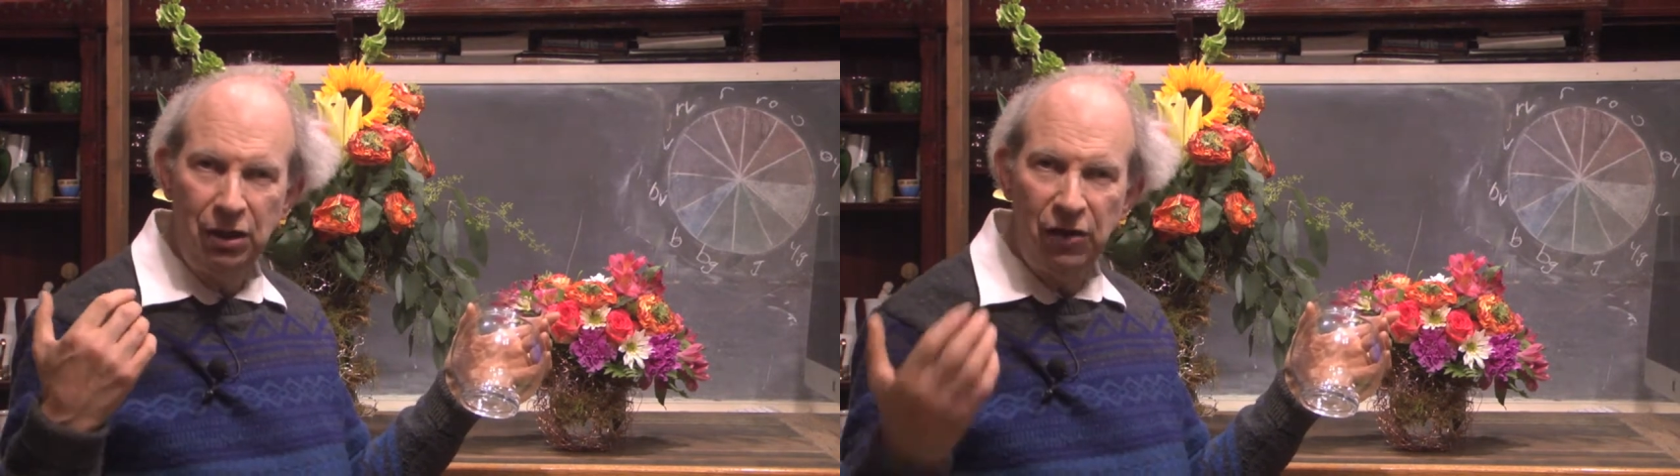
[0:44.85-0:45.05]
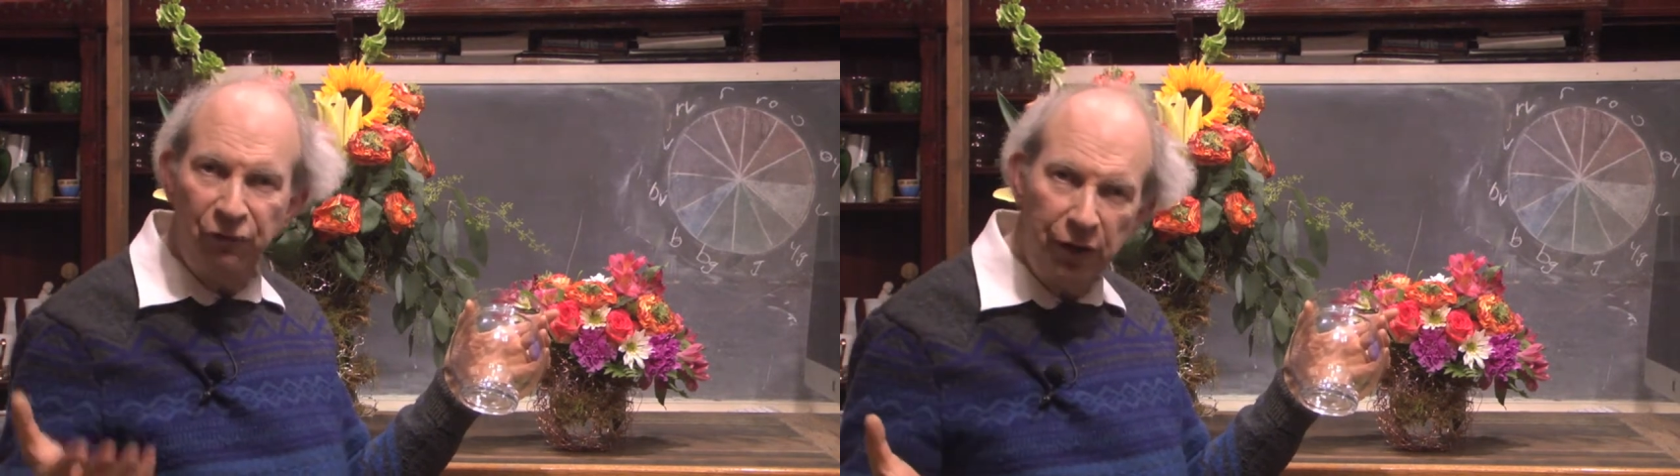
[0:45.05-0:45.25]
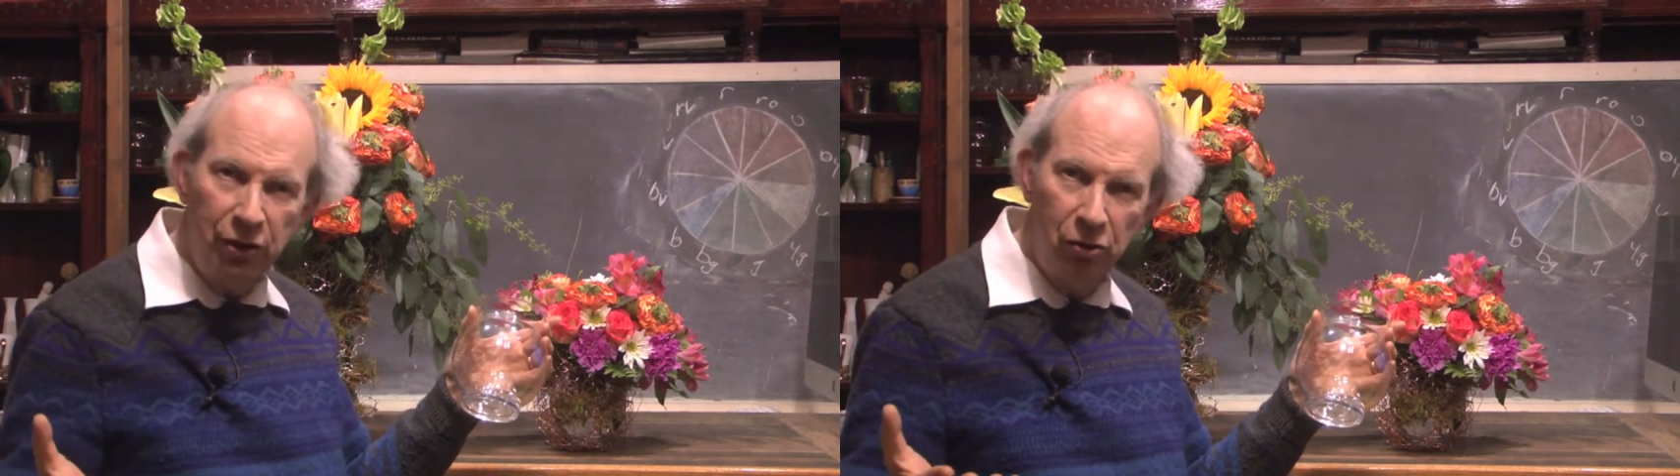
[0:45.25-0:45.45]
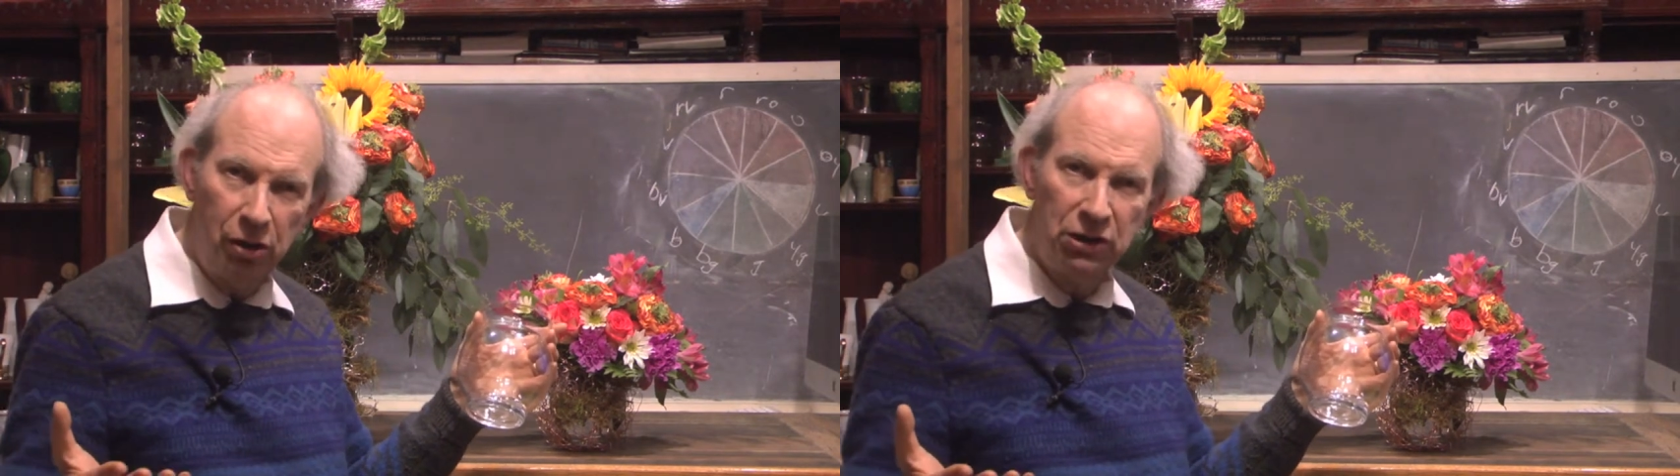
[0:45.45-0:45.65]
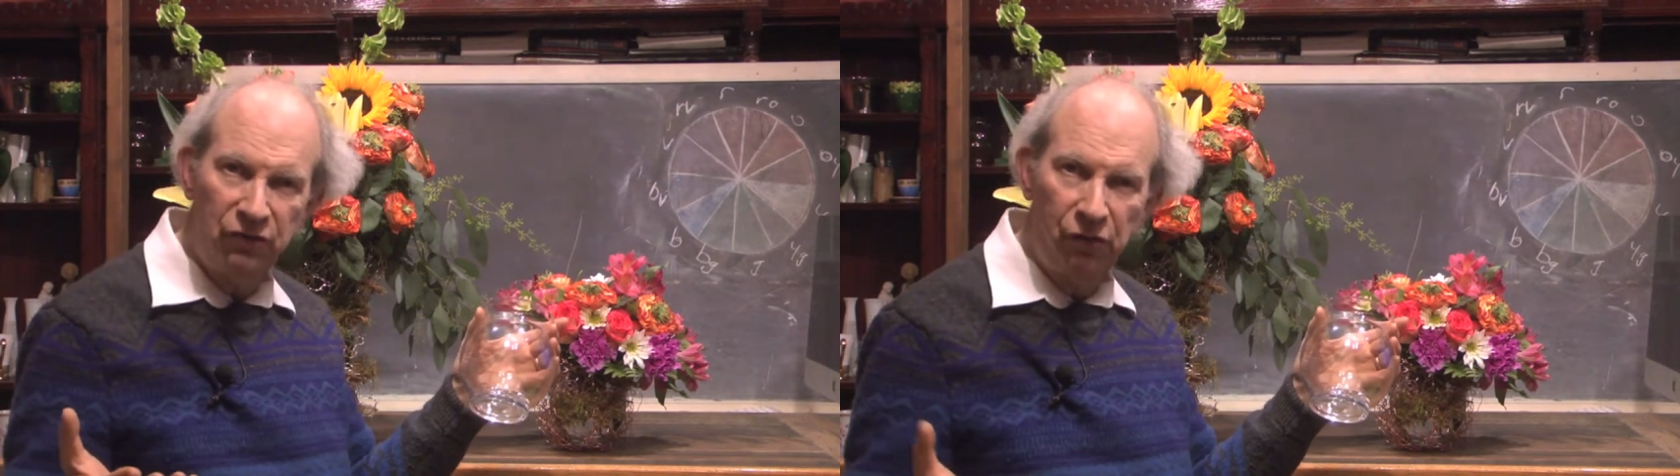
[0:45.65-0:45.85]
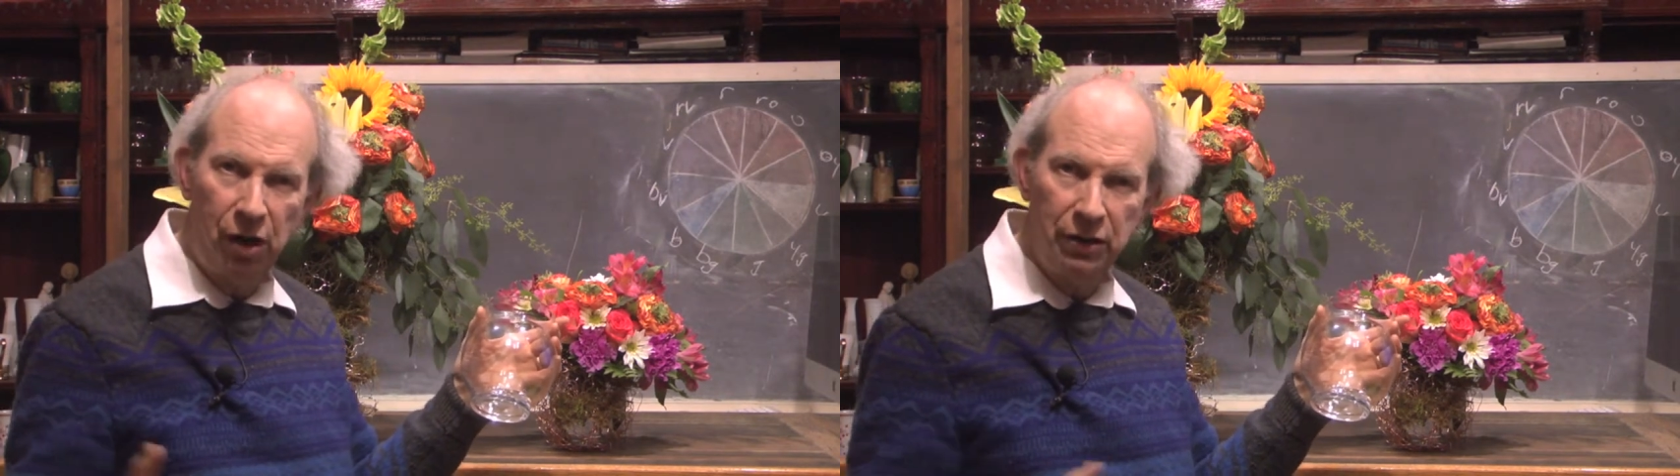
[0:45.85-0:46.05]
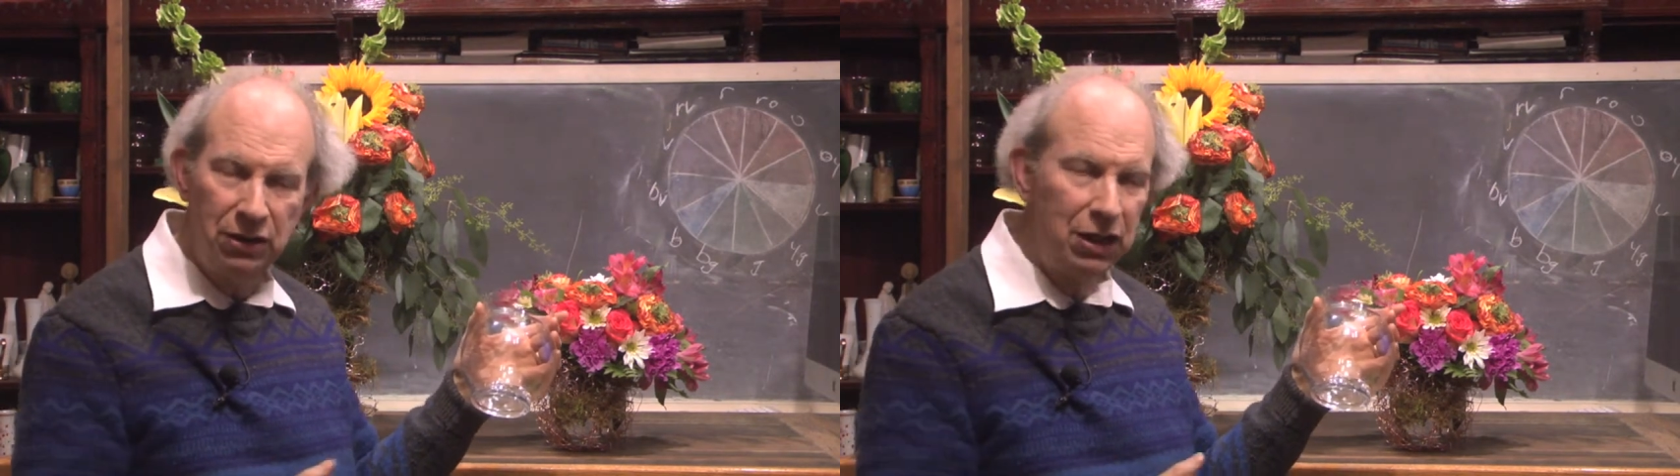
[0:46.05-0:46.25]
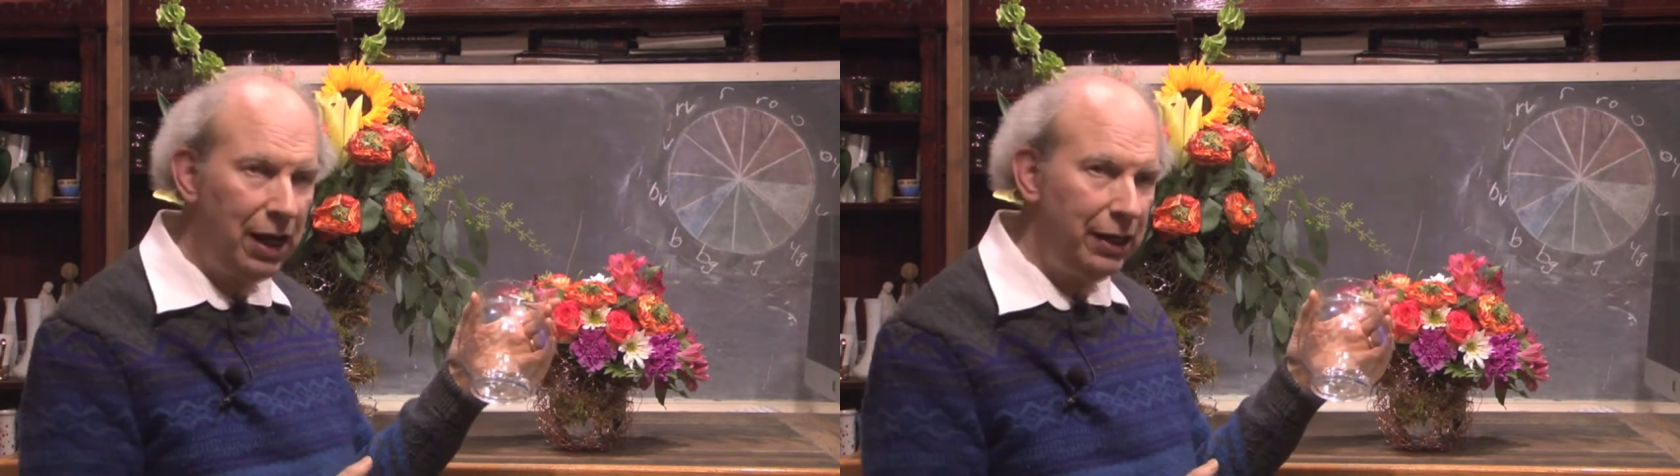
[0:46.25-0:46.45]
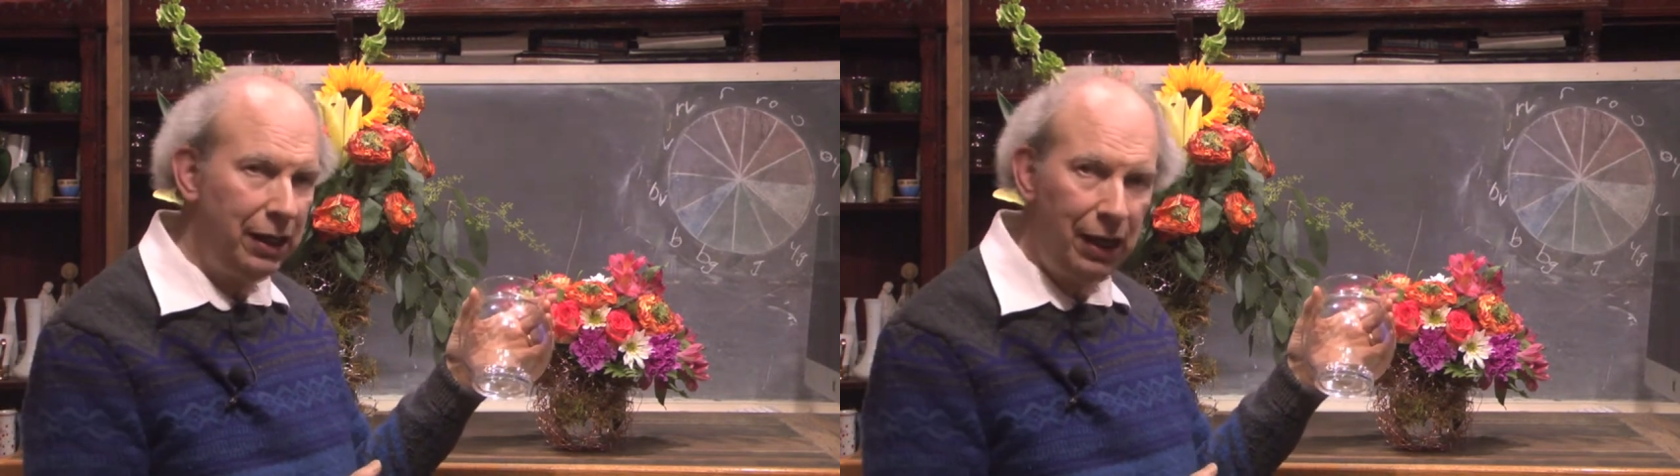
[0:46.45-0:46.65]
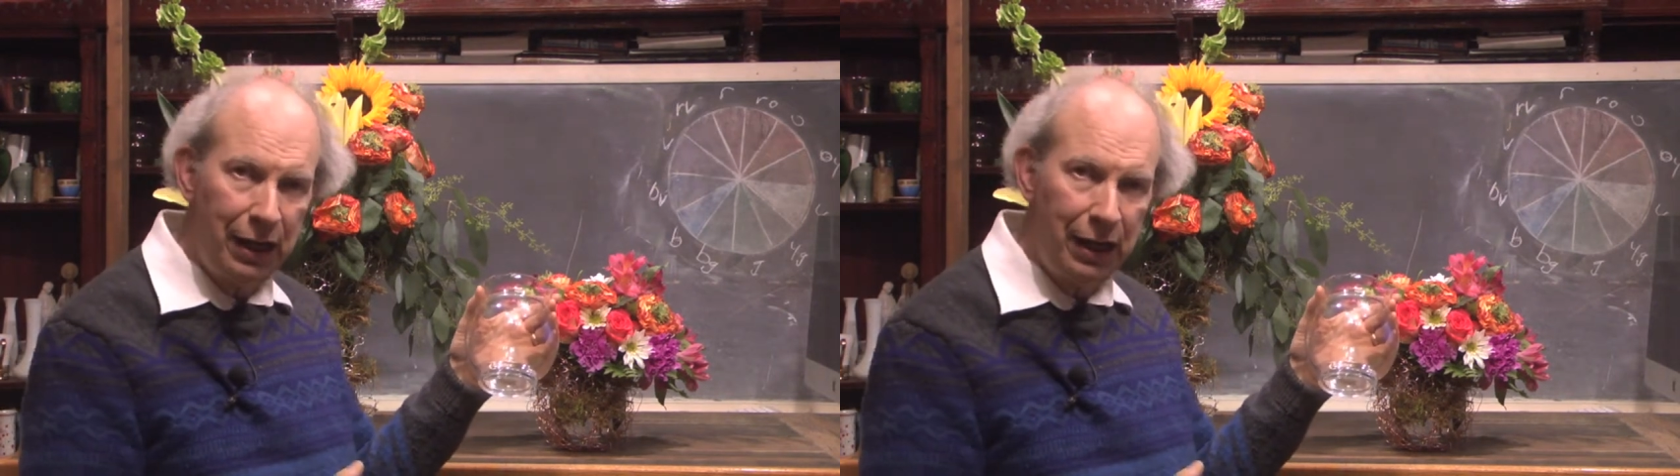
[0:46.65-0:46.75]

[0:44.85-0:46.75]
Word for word: differing looks for our designing.